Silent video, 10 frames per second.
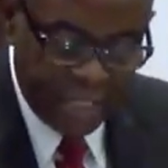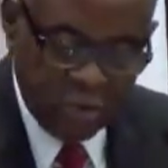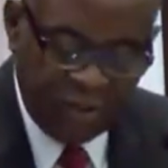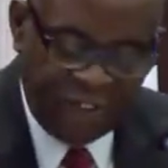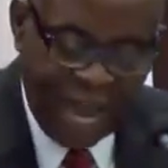
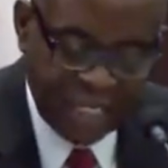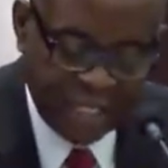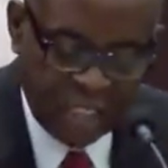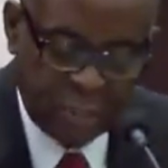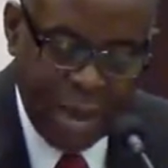we find
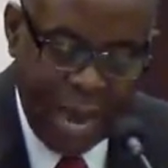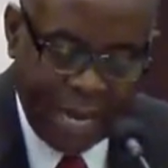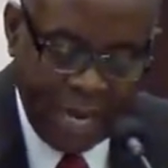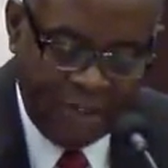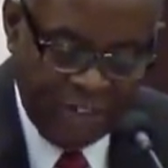such
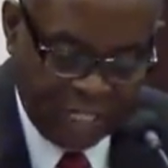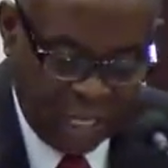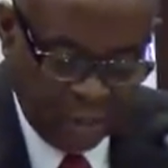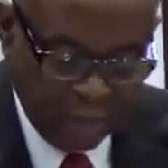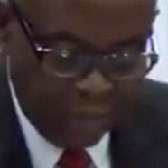magnificent
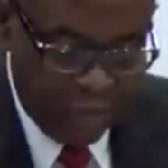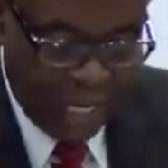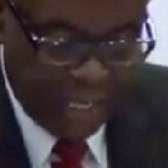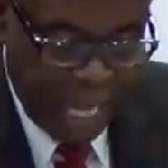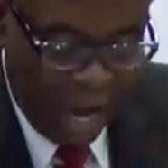
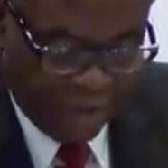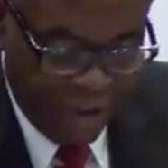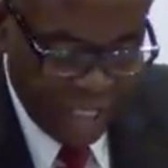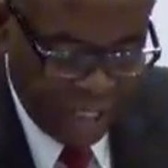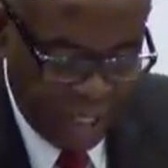
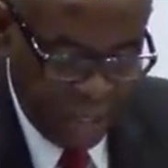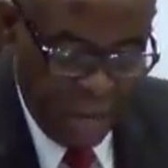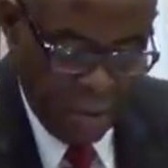salvation,